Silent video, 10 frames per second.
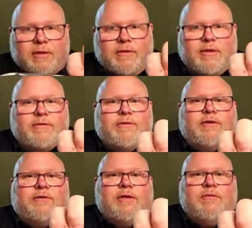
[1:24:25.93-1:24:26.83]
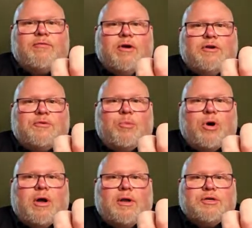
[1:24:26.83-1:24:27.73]
this is the French
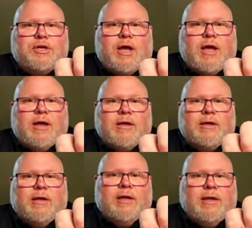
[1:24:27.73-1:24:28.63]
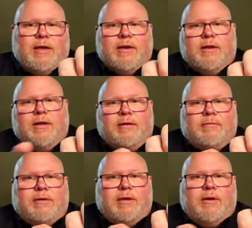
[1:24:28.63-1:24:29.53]
Broad Jack, and
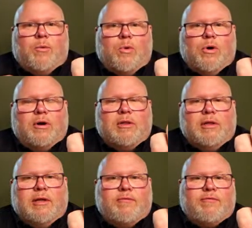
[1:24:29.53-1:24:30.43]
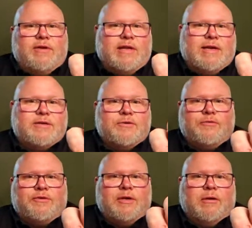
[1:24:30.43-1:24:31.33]
in a Warncliffe D2
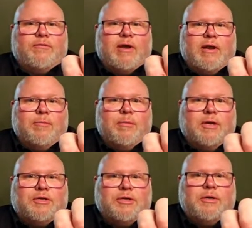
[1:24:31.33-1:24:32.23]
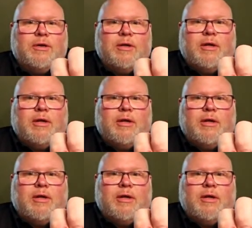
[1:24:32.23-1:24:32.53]
steel, if I didn't mention,